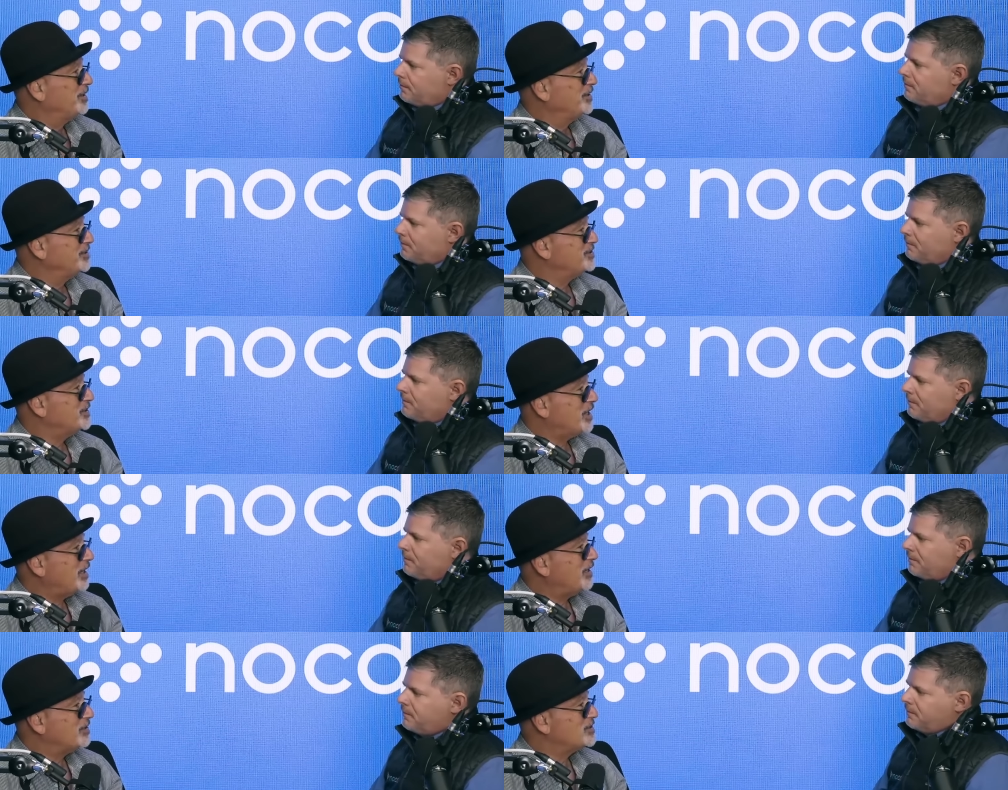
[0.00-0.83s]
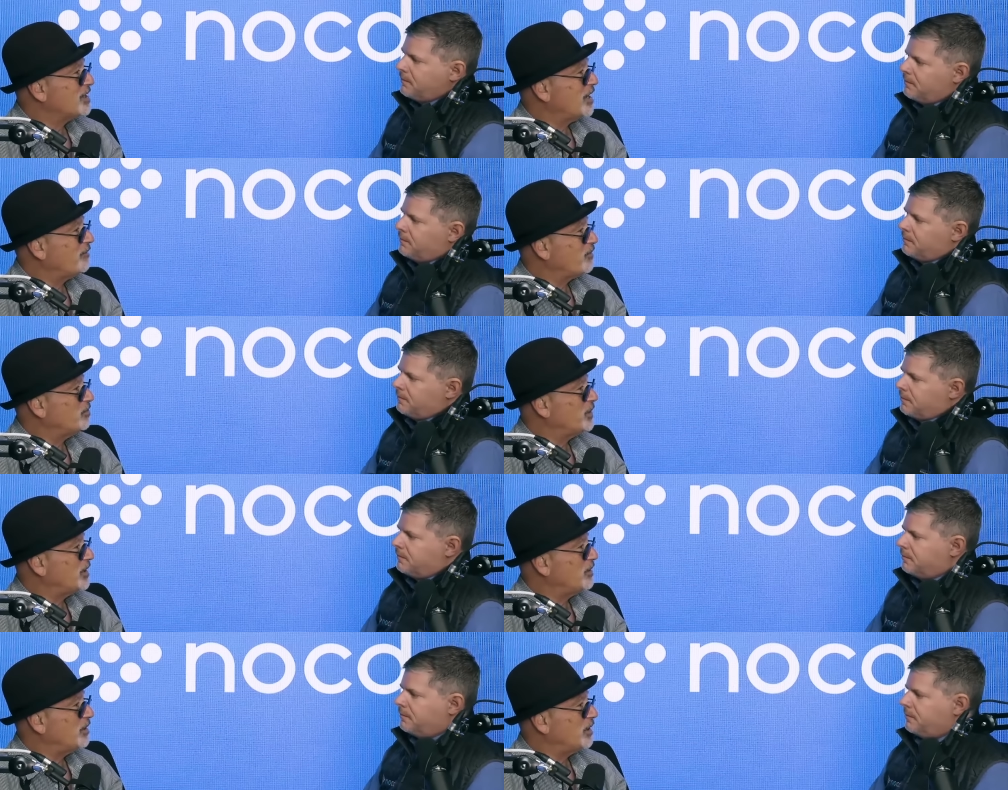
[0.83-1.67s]
Speaker 1: staying inside for a
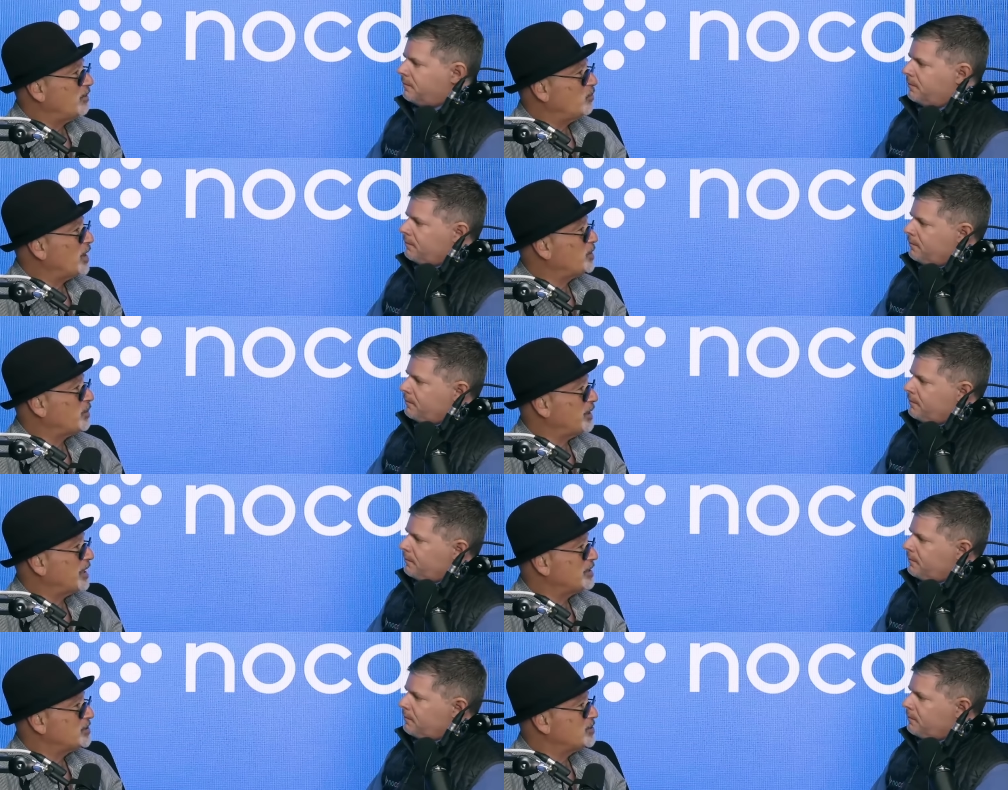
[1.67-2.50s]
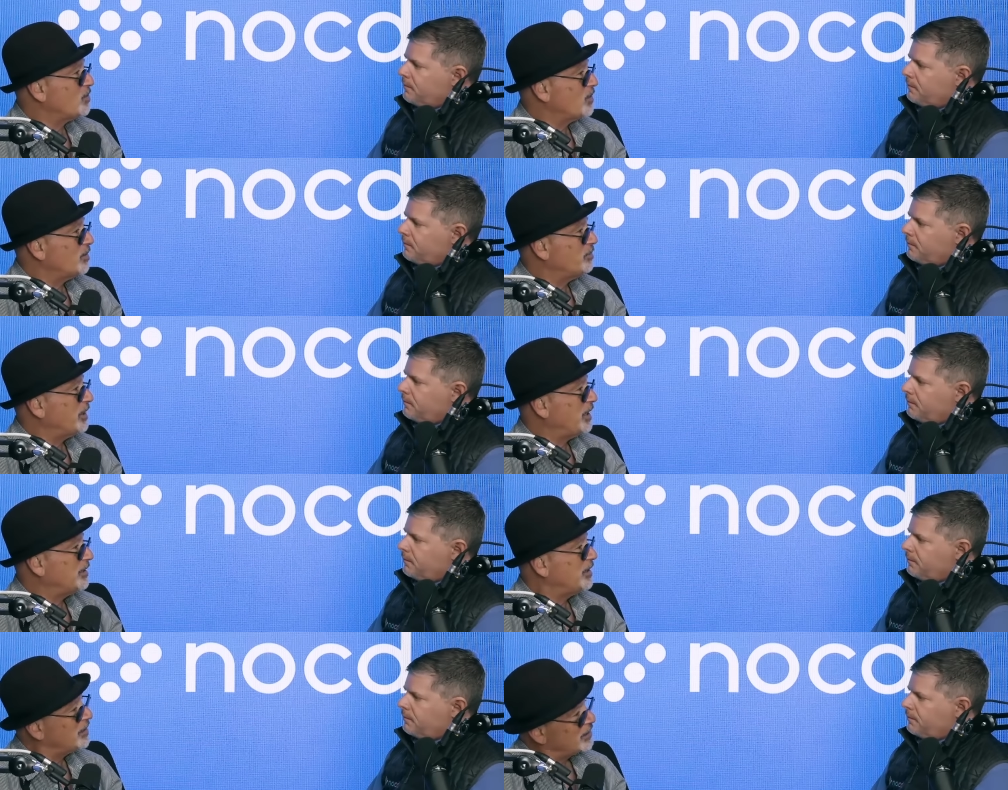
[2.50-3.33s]
minute and weathering that storm
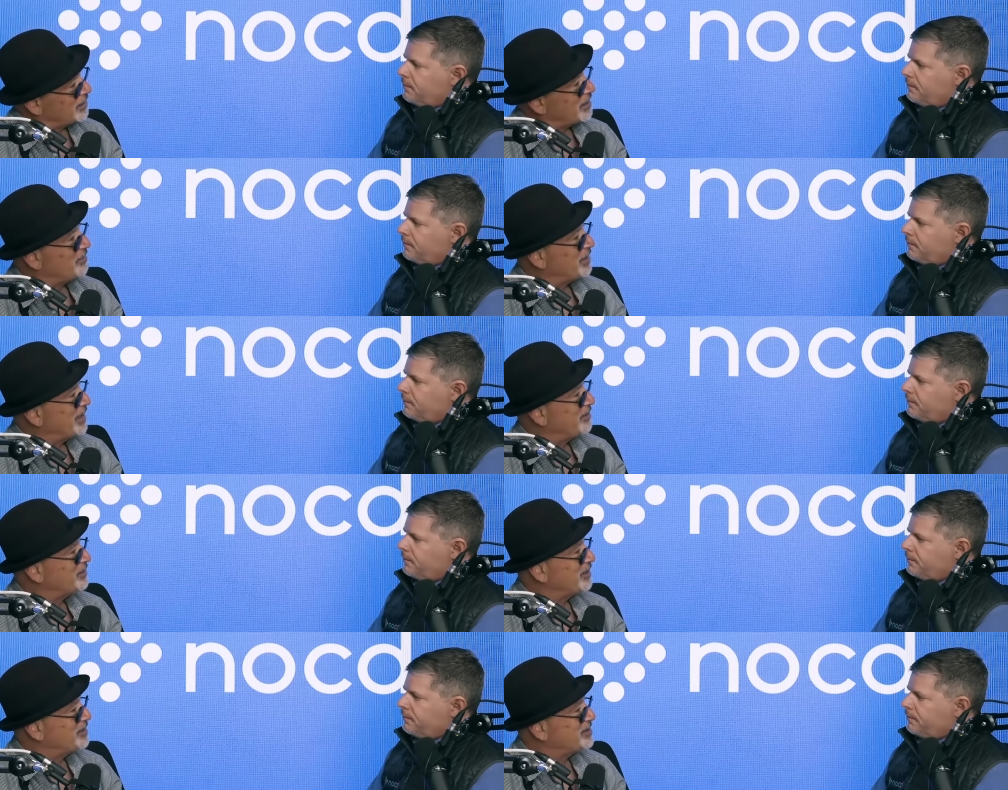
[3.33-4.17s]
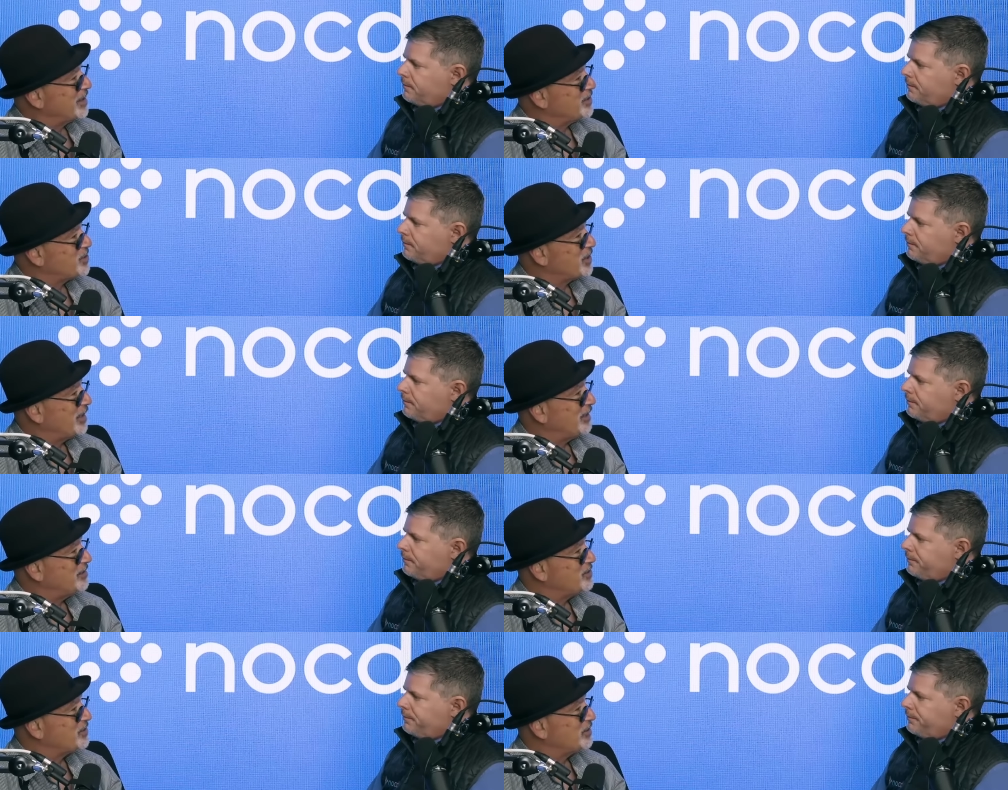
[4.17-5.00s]
and then coming out to the sunshine
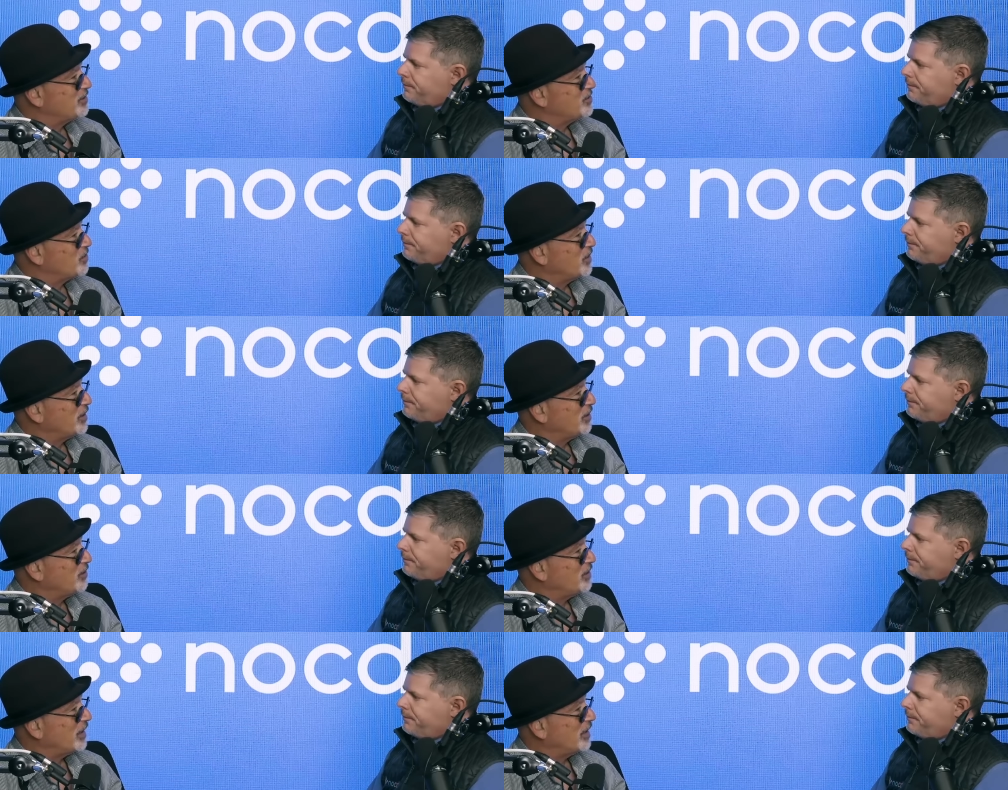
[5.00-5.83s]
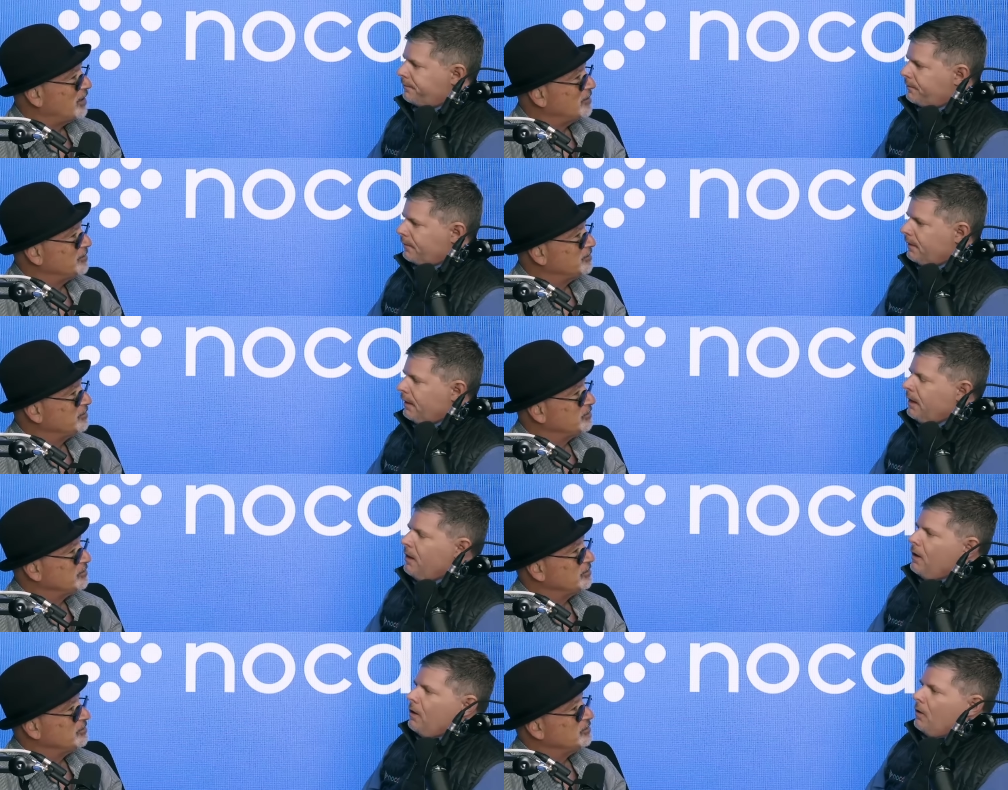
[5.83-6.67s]
and just enjoying
Speaker 2: your day.
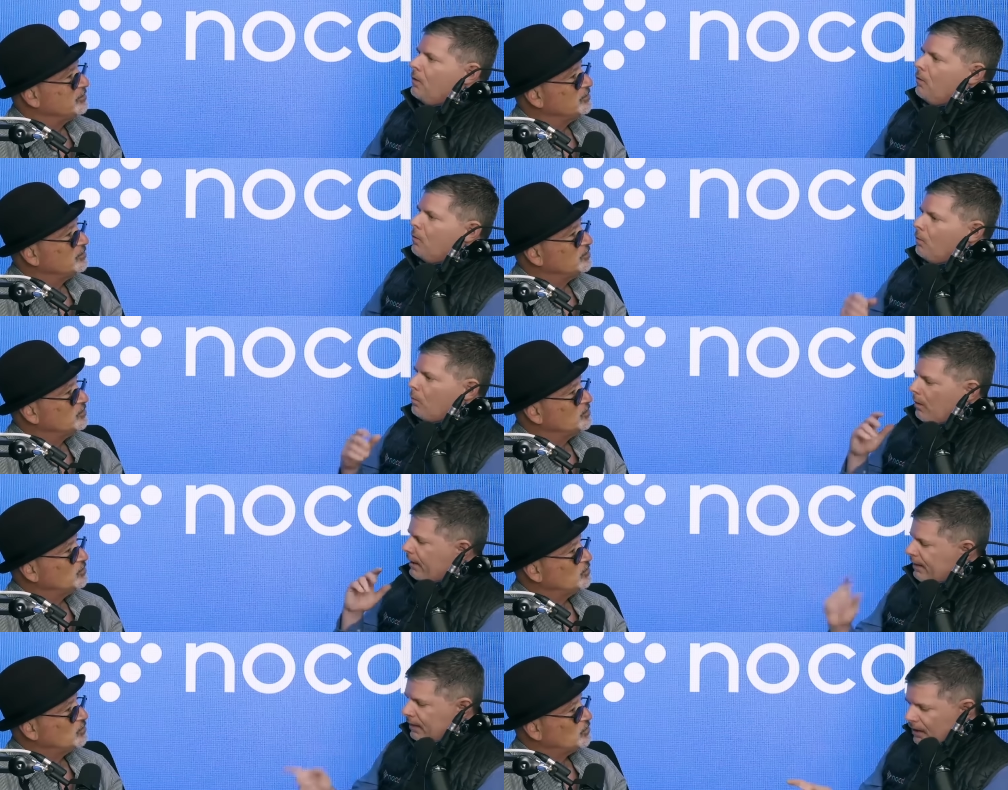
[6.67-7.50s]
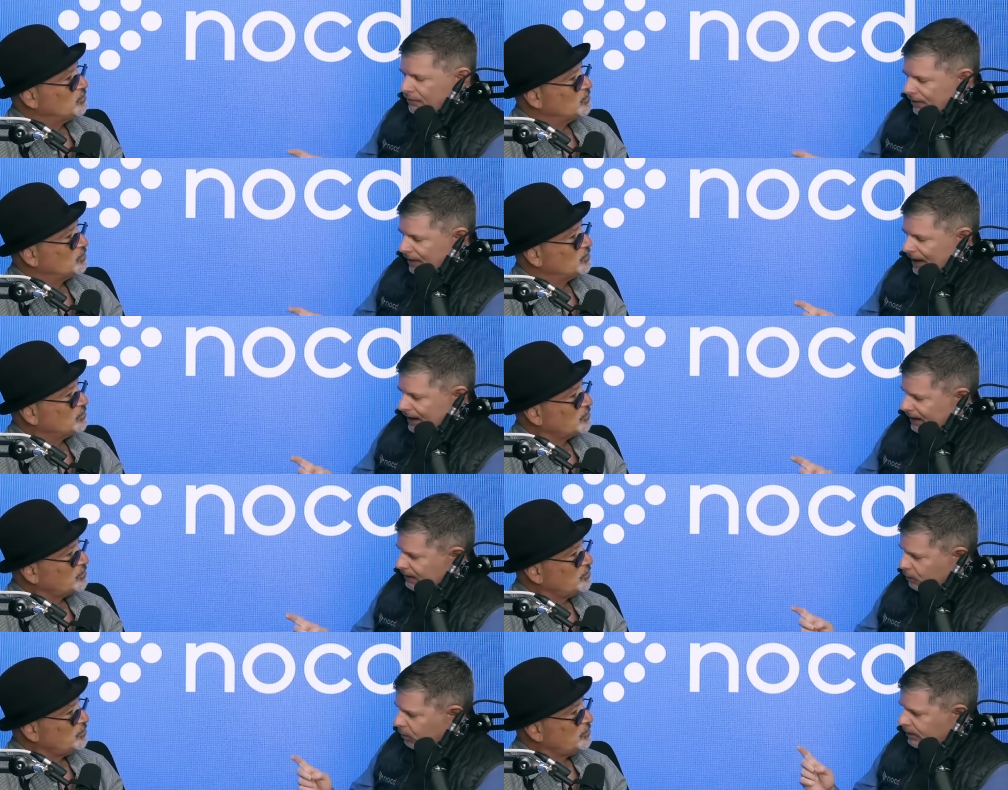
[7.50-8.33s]
I love that.
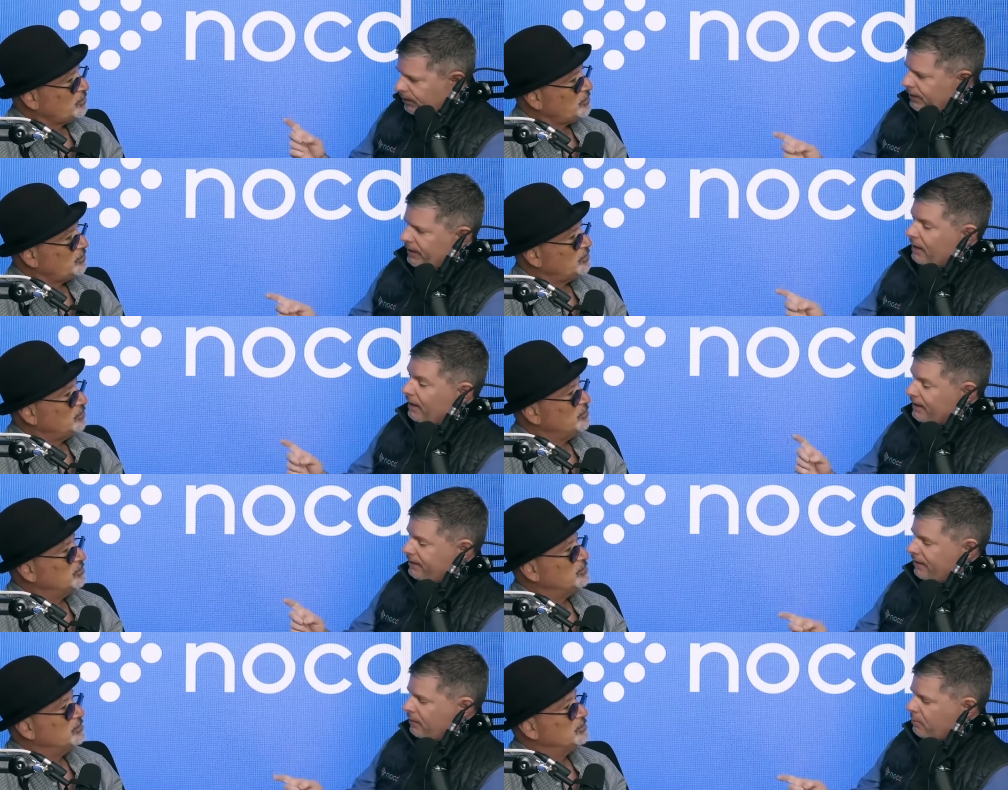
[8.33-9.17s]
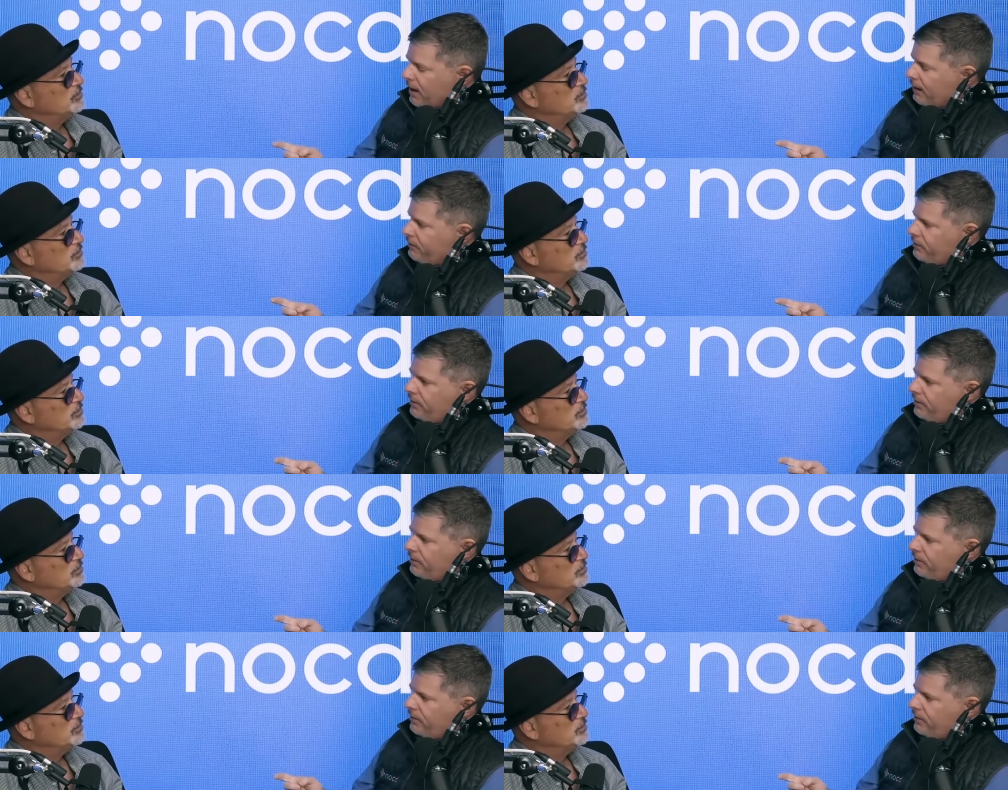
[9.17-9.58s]
And one thing I'll add to the boxer